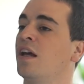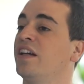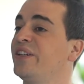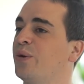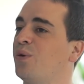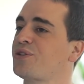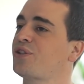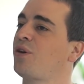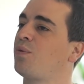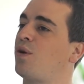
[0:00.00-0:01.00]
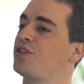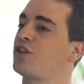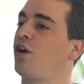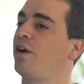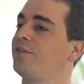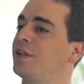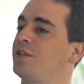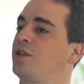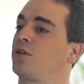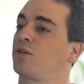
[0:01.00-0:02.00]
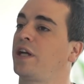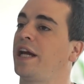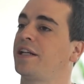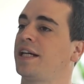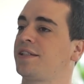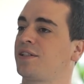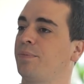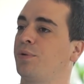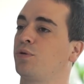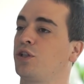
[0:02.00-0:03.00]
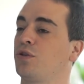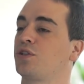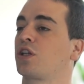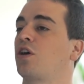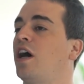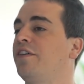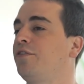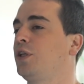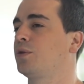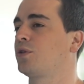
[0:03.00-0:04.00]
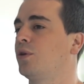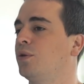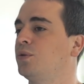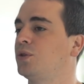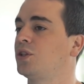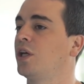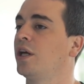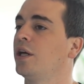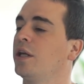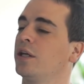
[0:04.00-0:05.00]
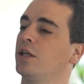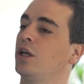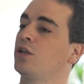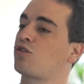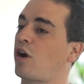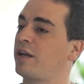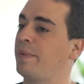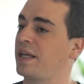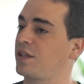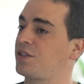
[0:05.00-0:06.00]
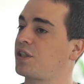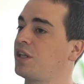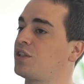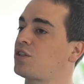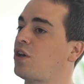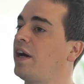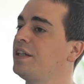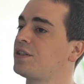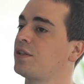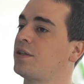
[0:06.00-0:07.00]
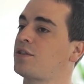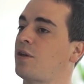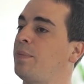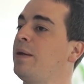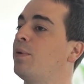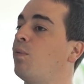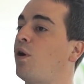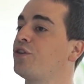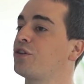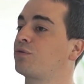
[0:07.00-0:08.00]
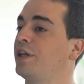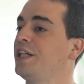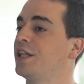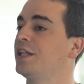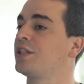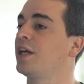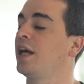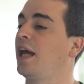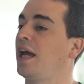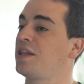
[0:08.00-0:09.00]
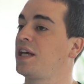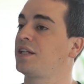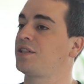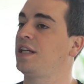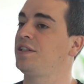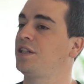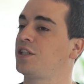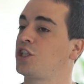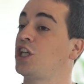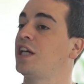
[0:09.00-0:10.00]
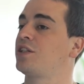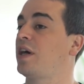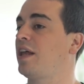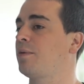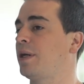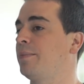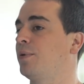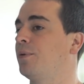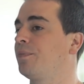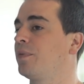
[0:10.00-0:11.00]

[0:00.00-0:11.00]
You also want to offer to create a simple user guide for your tools. Try to make this concise so people want to read it and that it's easy to share to other people.